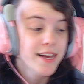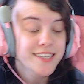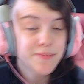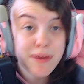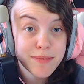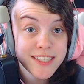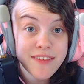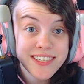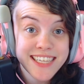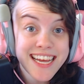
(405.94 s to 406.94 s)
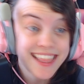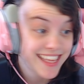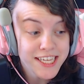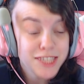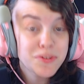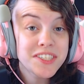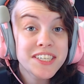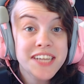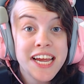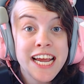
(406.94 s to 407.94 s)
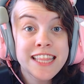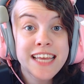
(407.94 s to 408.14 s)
September 17th. This was the day